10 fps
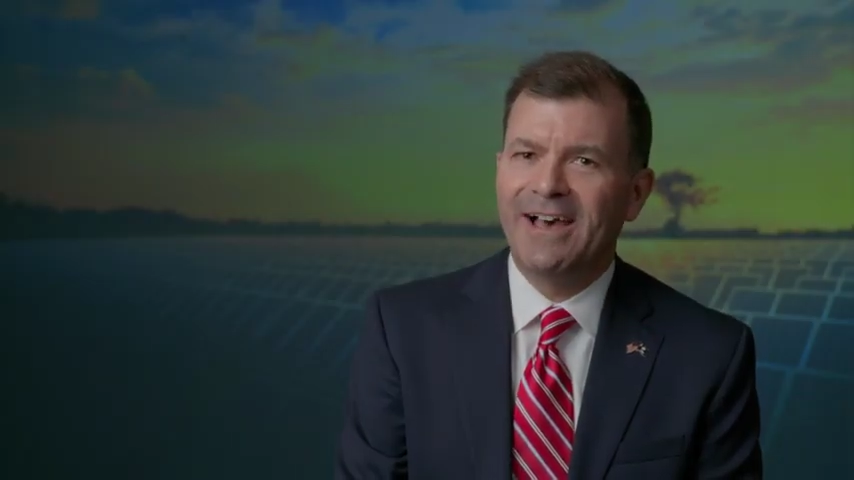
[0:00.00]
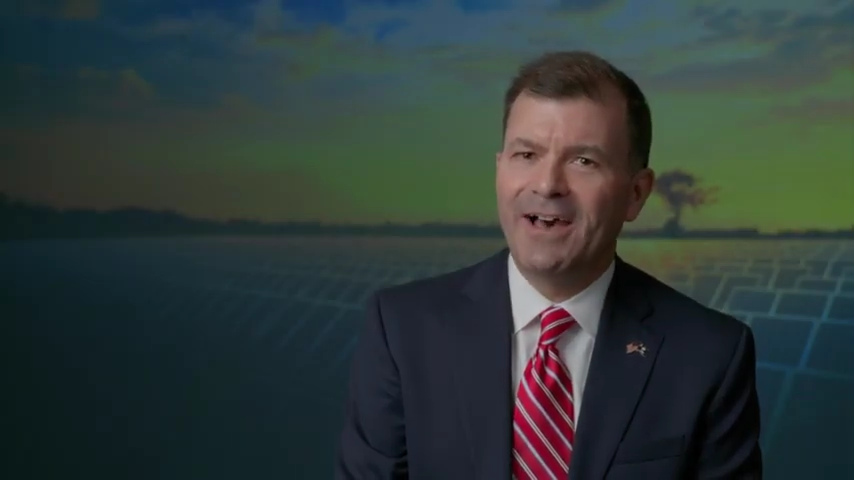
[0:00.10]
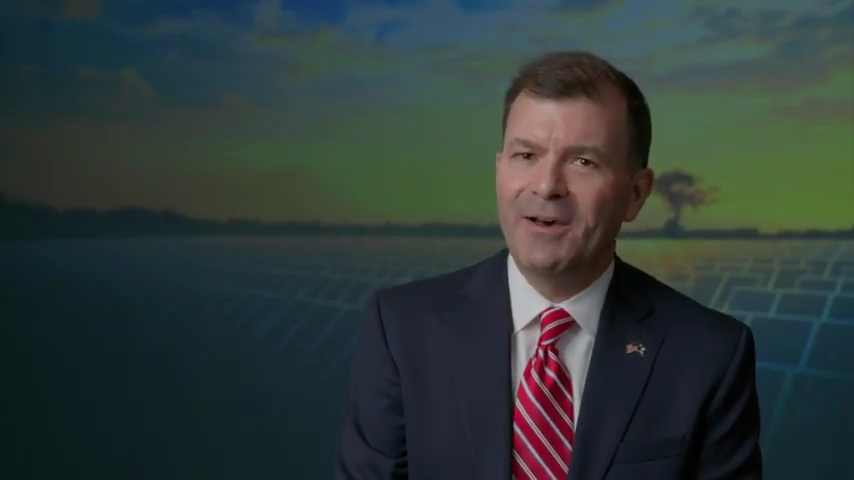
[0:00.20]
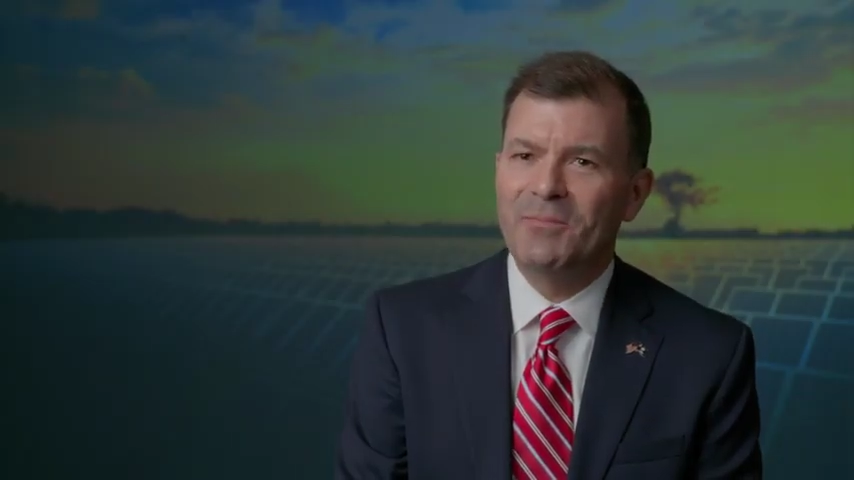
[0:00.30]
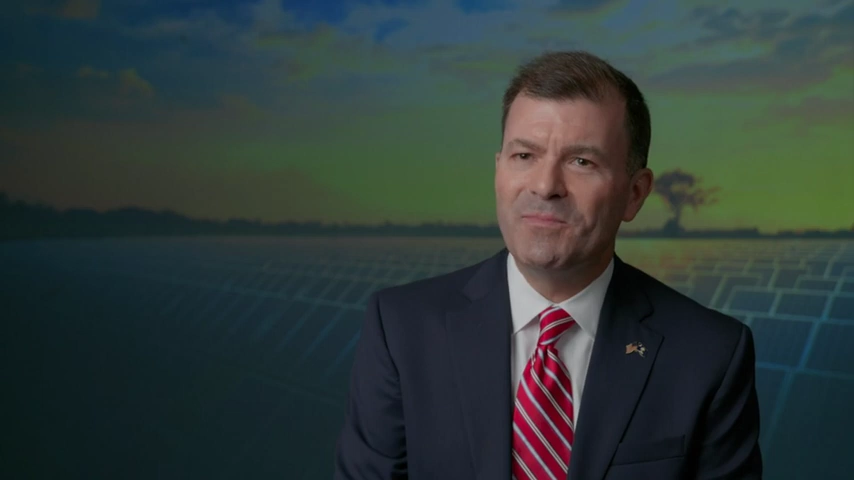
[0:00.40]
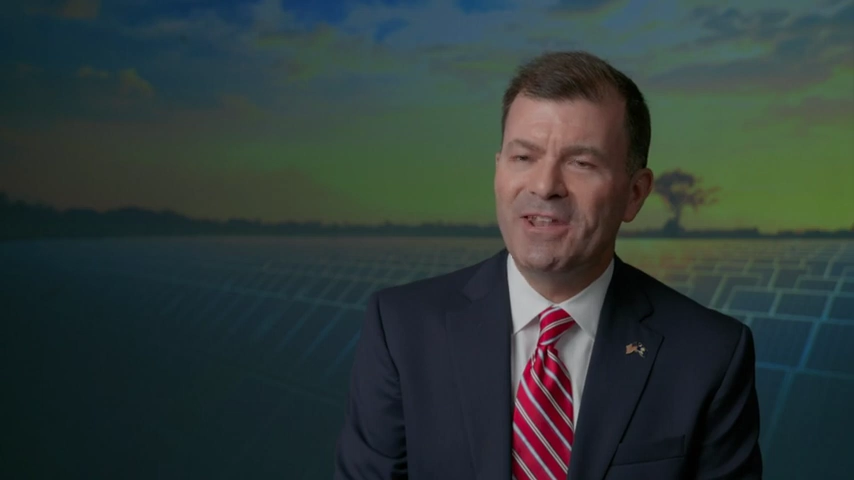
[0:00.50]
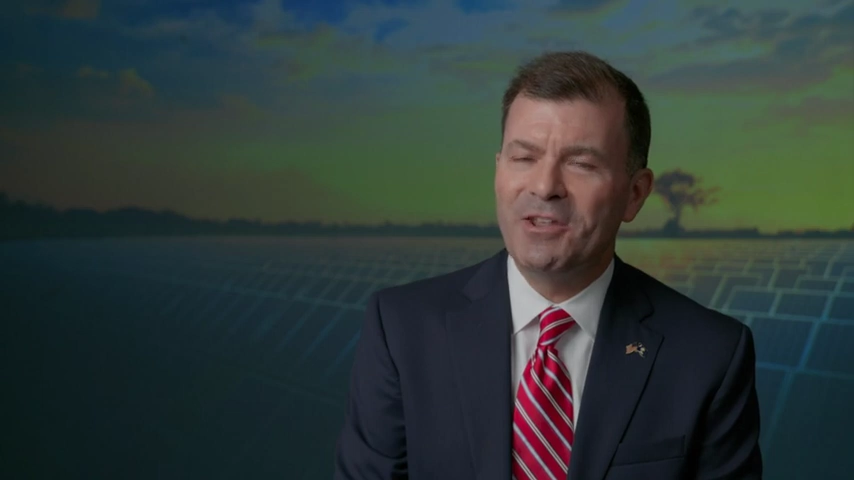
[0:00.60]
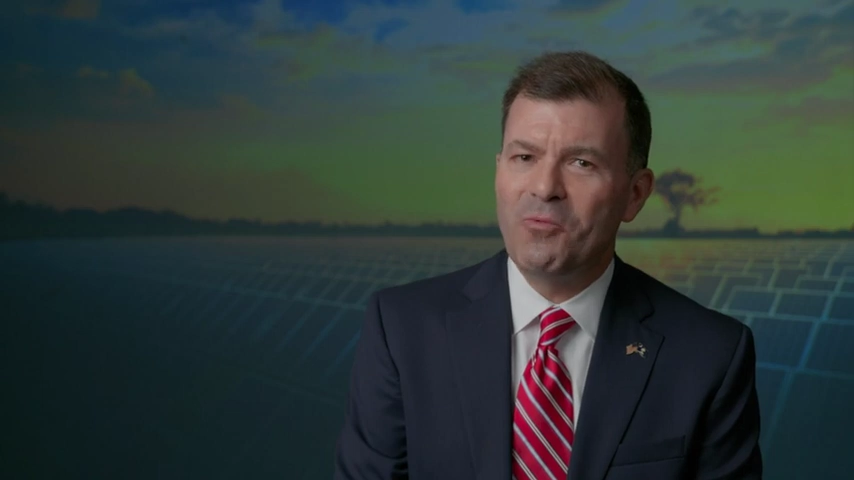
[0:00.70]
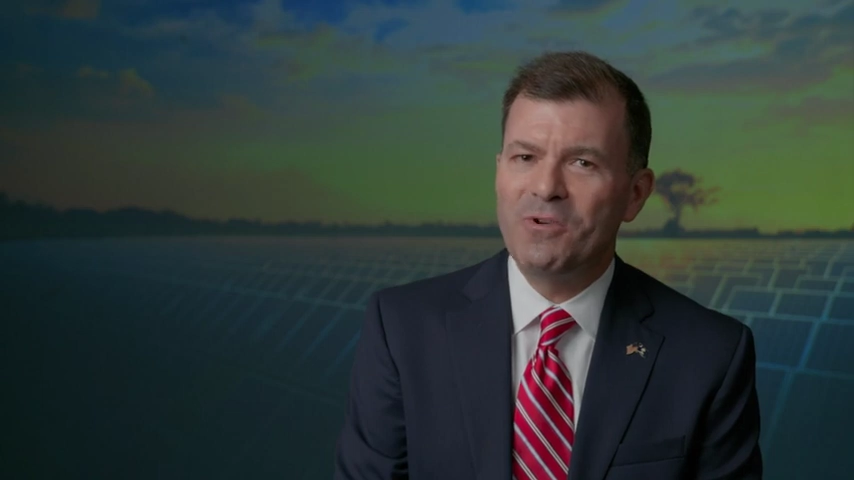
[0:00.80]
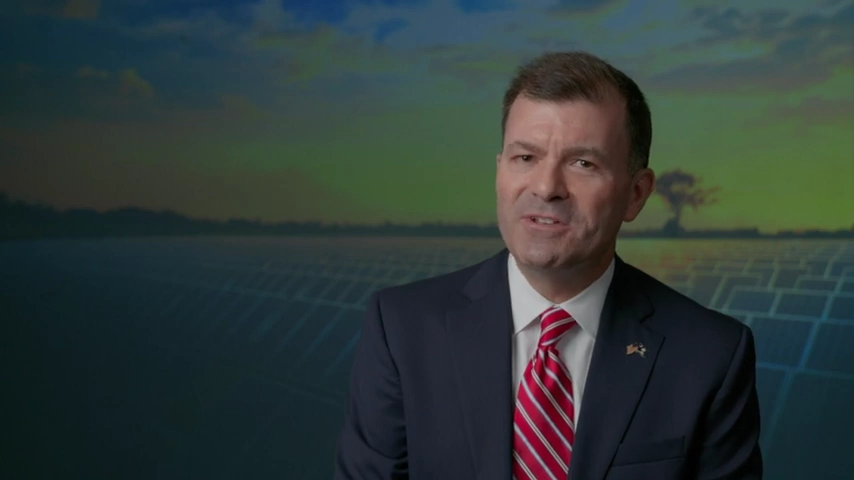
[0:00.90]
I
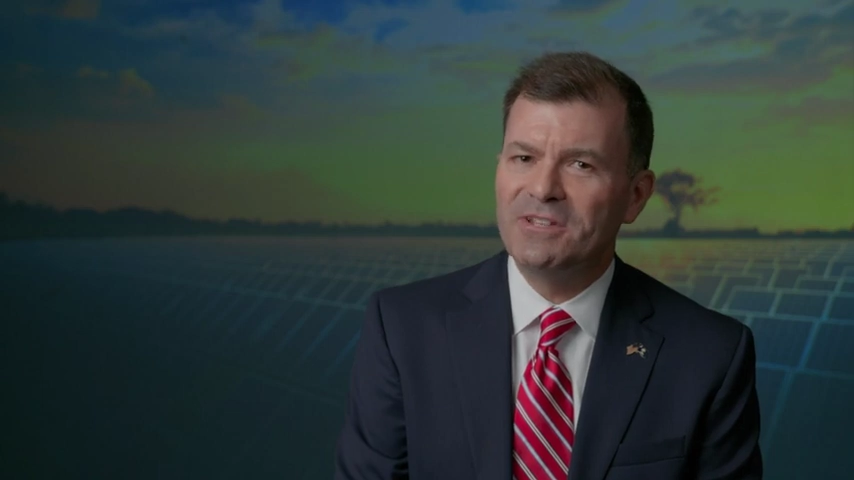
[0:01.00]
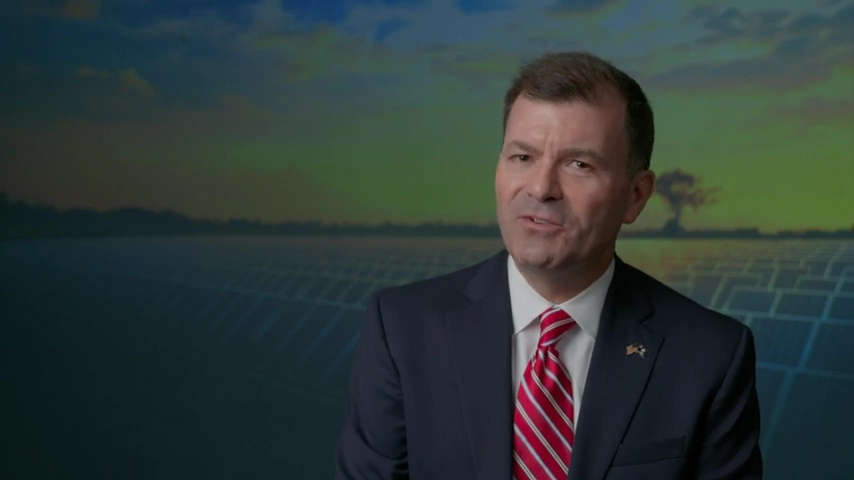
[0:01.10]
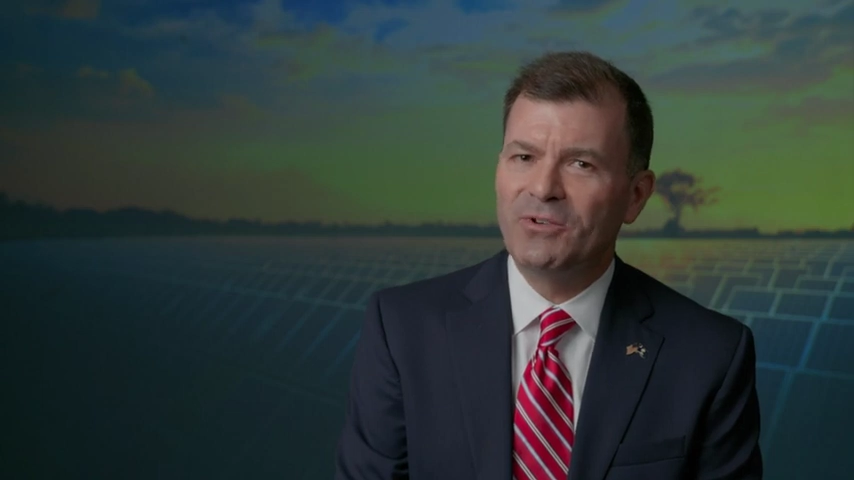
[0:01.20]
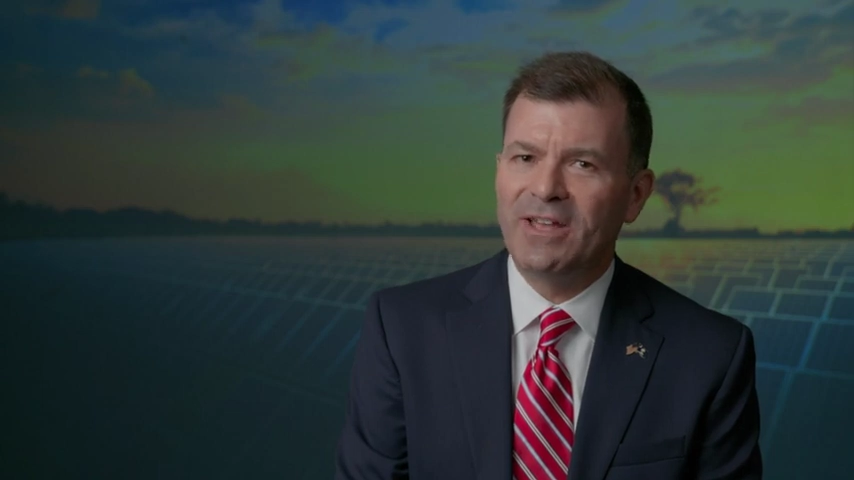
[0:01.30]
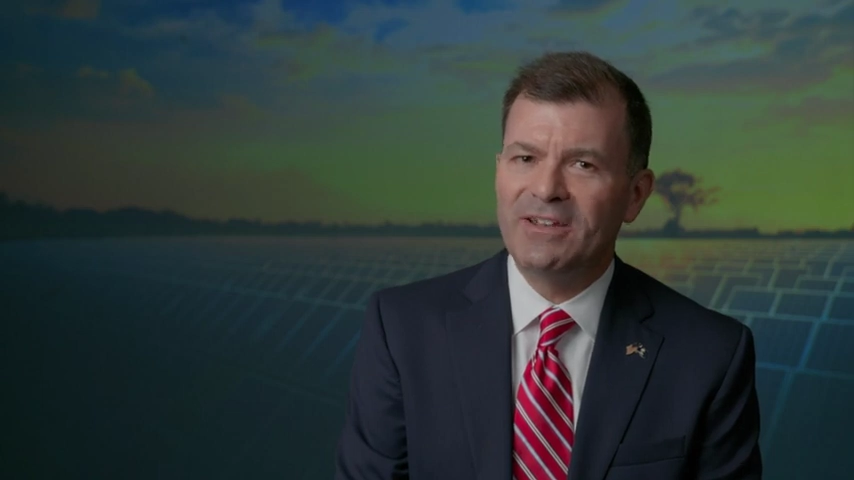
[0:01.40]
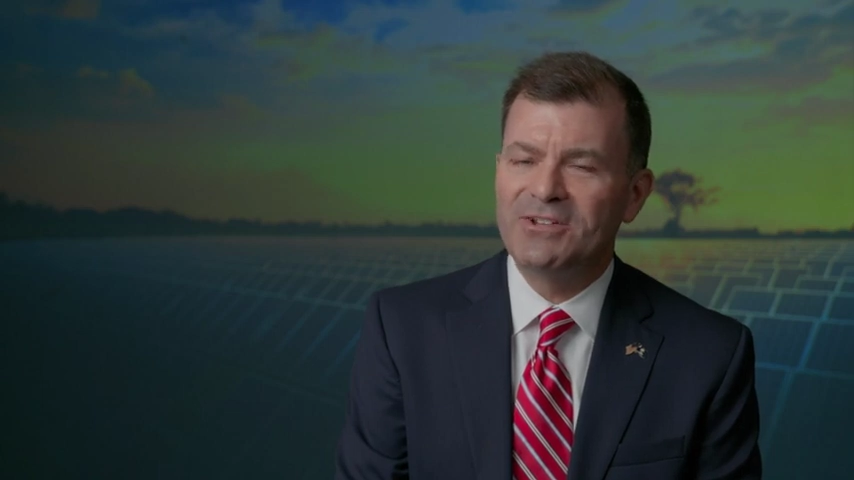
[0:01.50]
know we're still trying